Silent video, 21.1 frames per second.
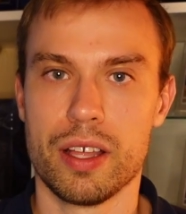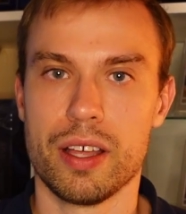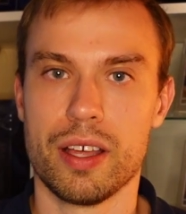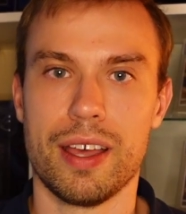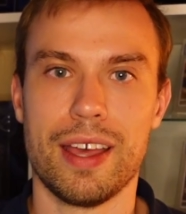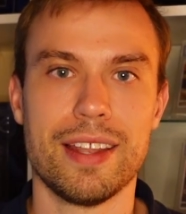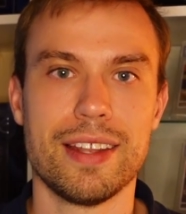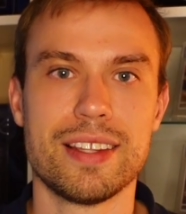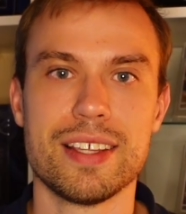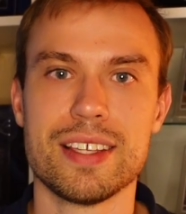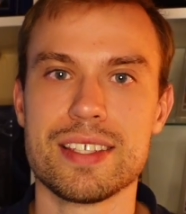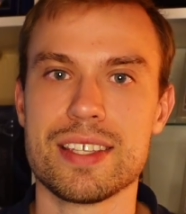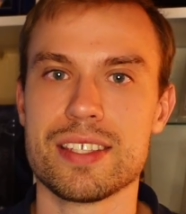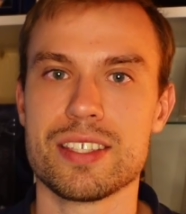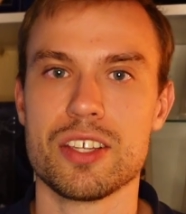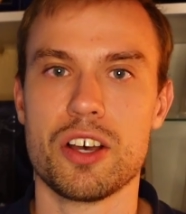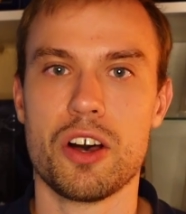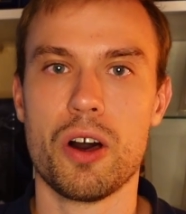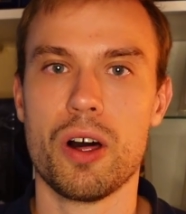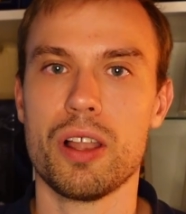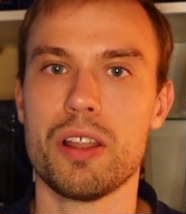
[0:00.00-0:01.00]
and this
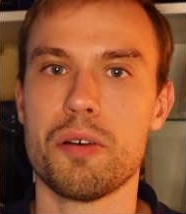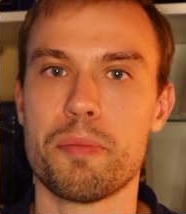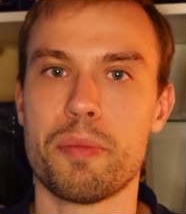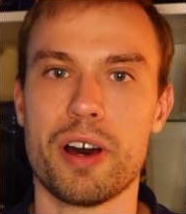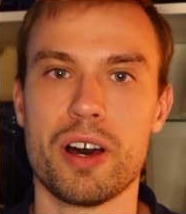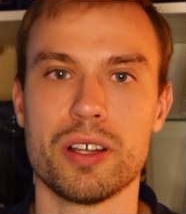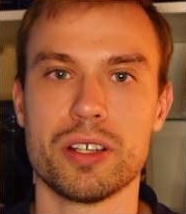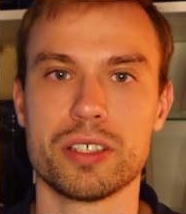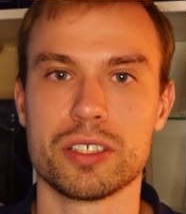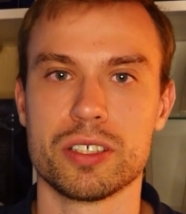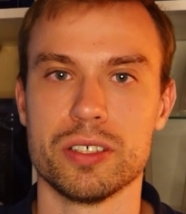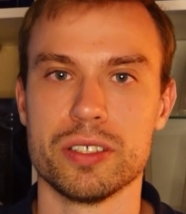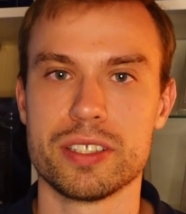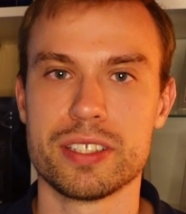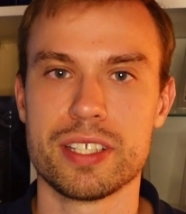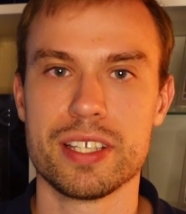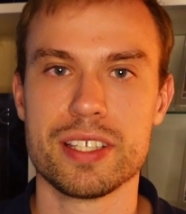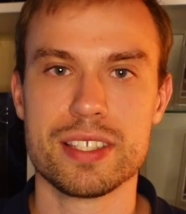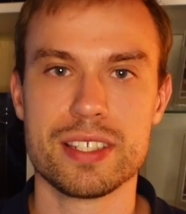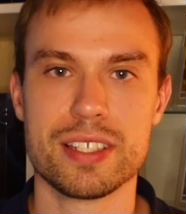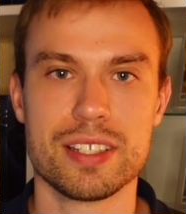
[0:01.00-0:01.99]
is all about
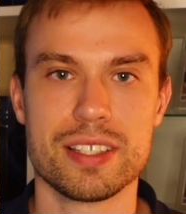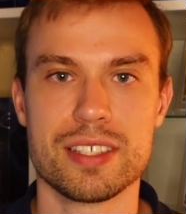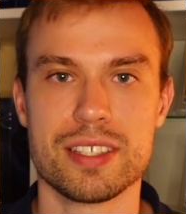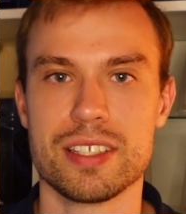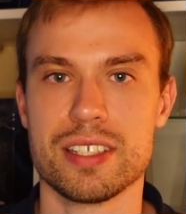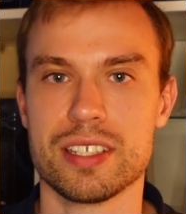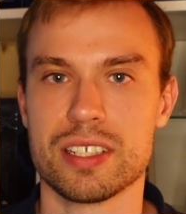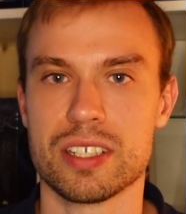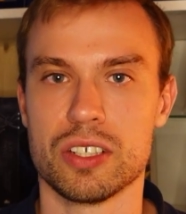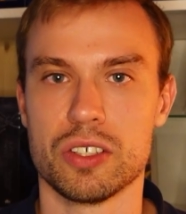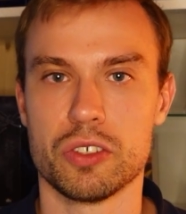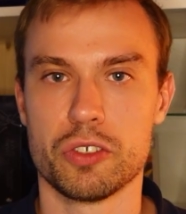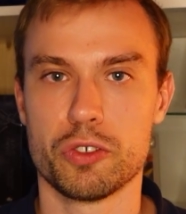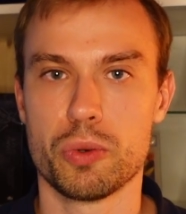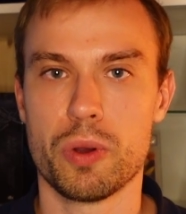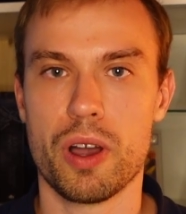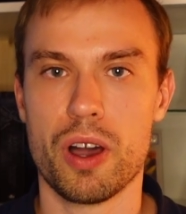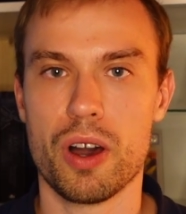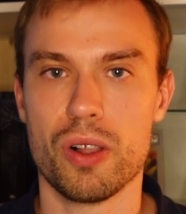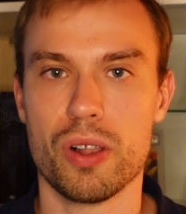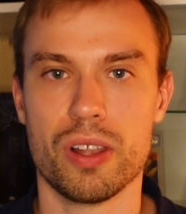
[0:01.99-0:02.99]
consistency,
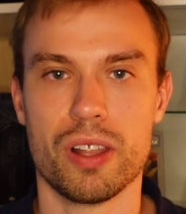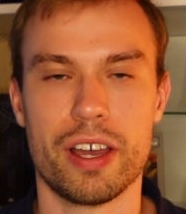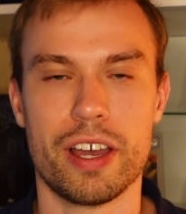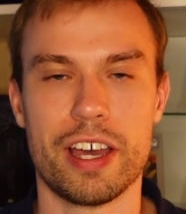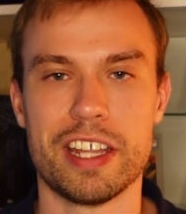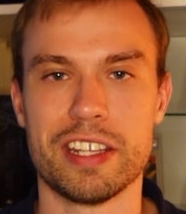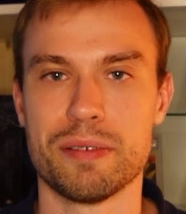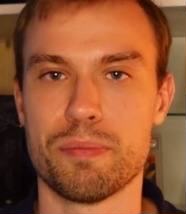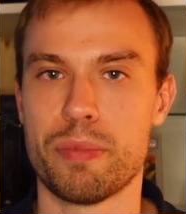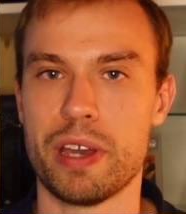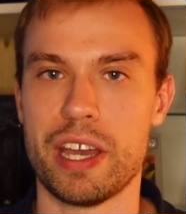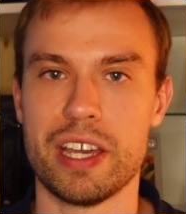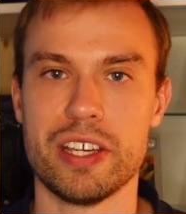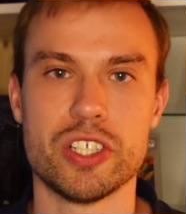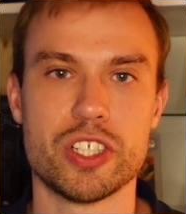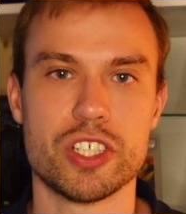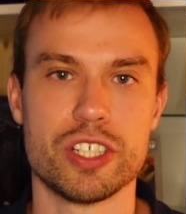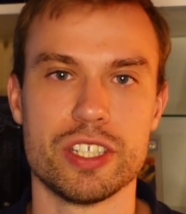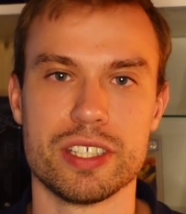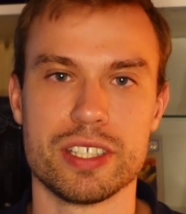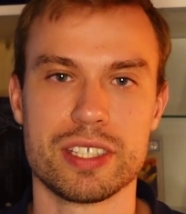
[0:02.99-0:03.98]
control and
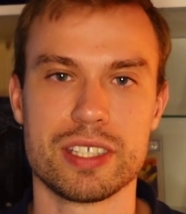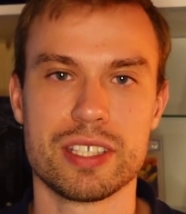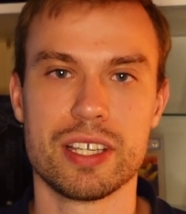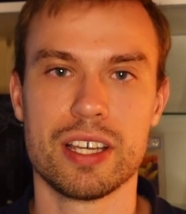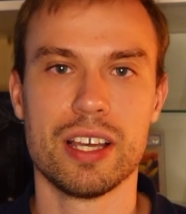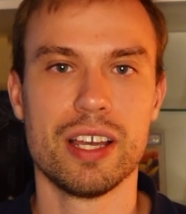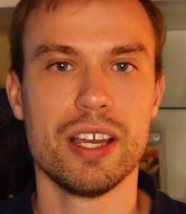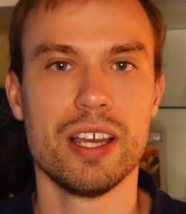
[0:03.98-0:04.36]
patience.